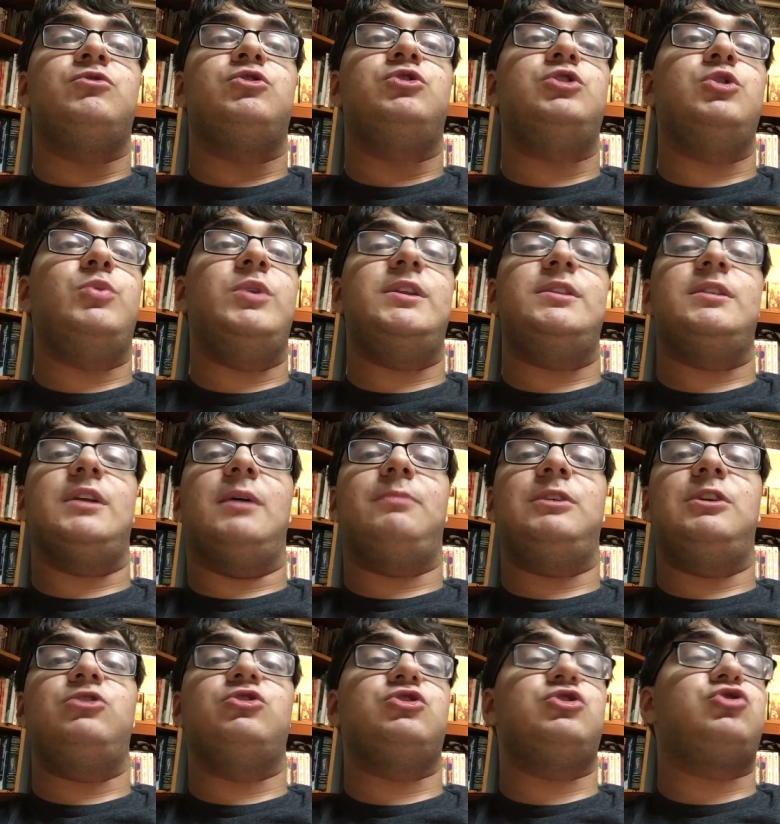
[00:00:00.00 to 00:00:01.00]
doing
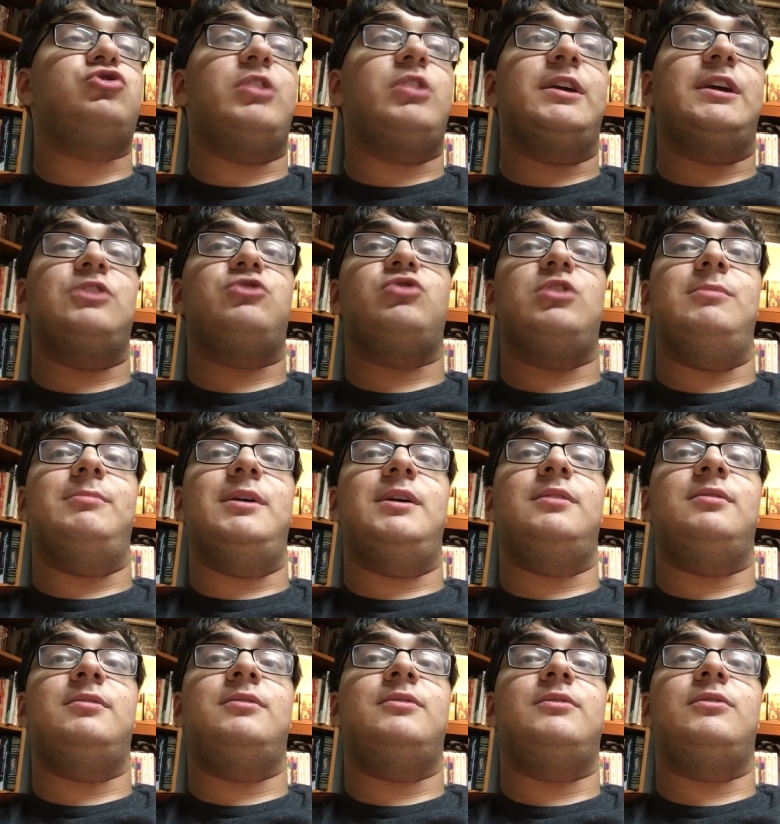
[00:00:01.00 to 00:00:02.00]
nothing, just trying to get
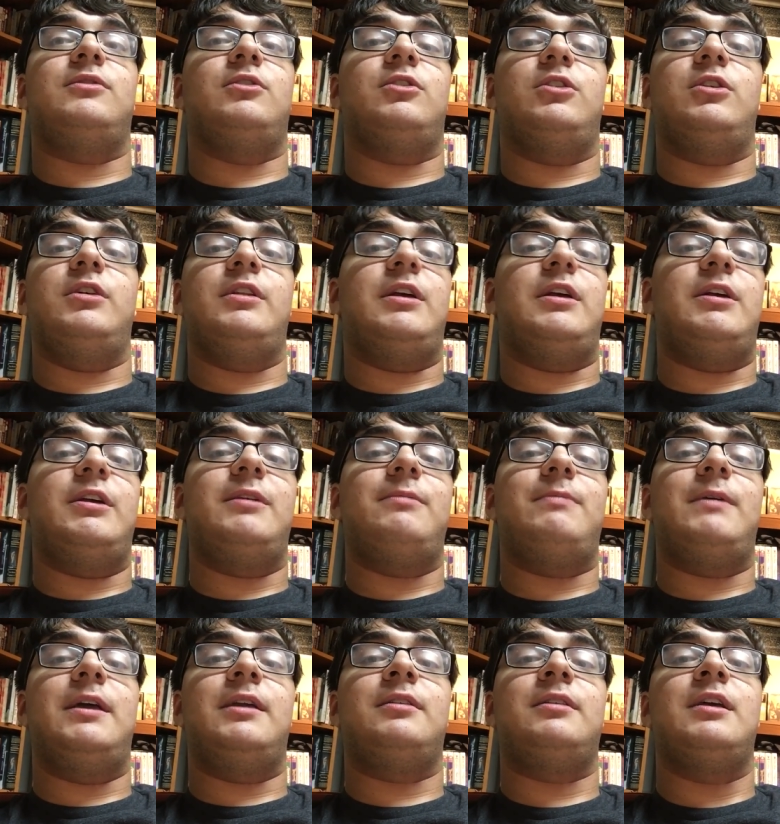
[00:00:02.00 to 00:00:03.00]
treatments or
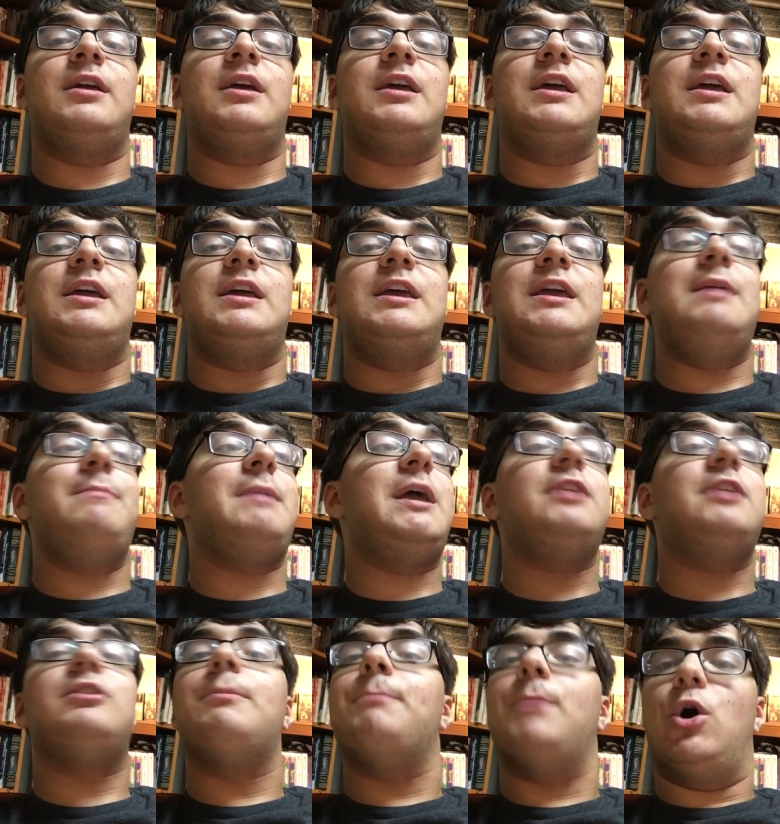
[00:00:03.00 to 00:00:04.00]
anything, he
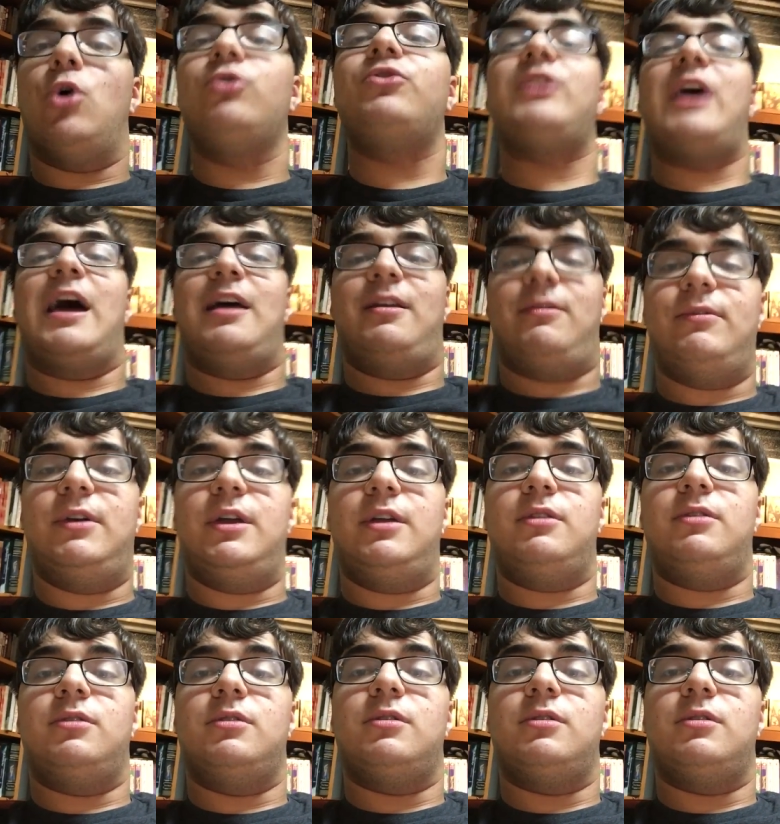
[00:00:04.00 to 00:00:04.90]
made the most out of it.